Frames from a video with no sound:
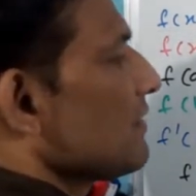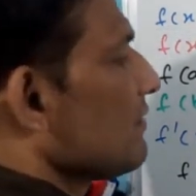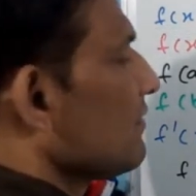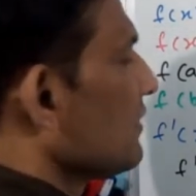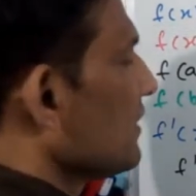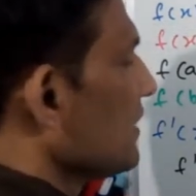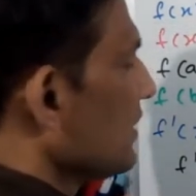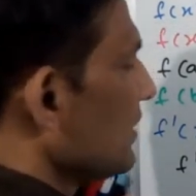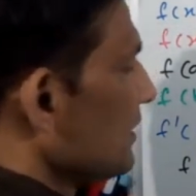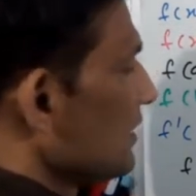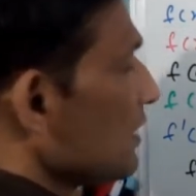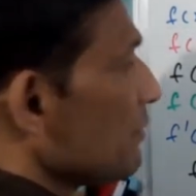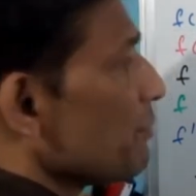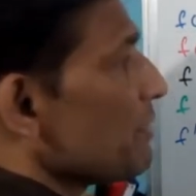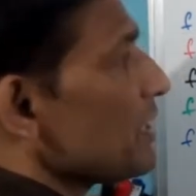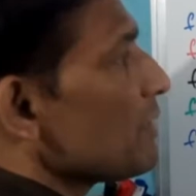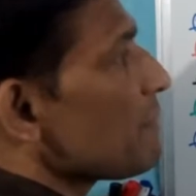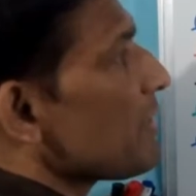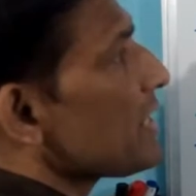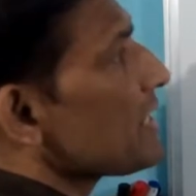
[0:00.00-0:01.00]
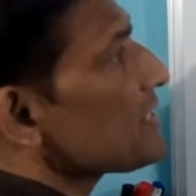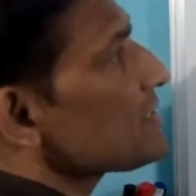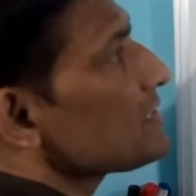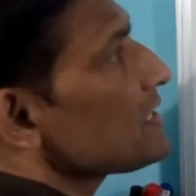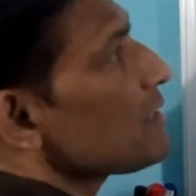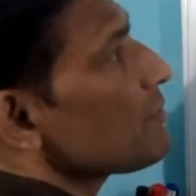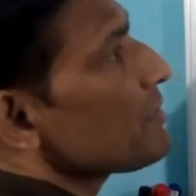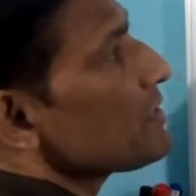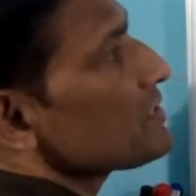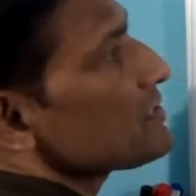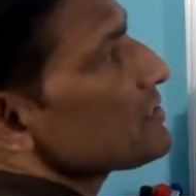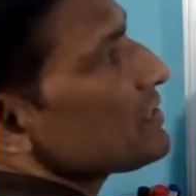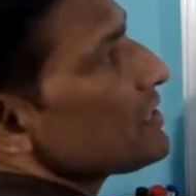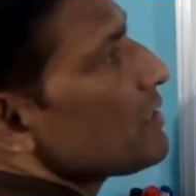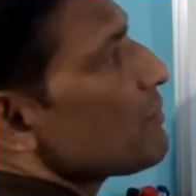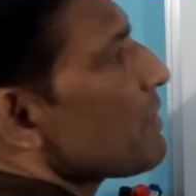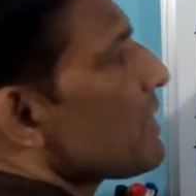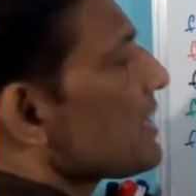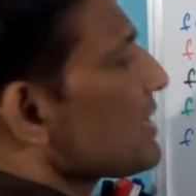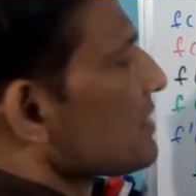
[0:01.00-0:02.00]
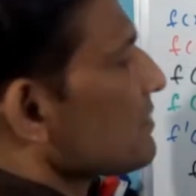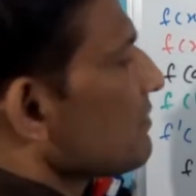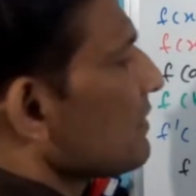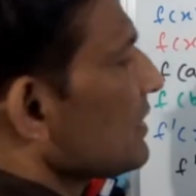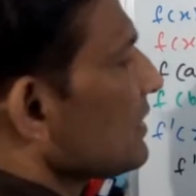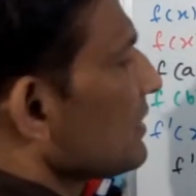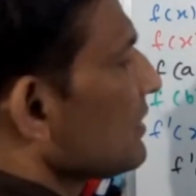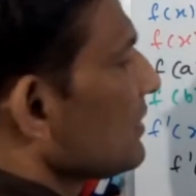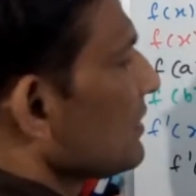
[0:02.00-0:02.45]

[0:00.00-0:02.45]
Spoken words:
Okay. The b minus a means 3 minus 1.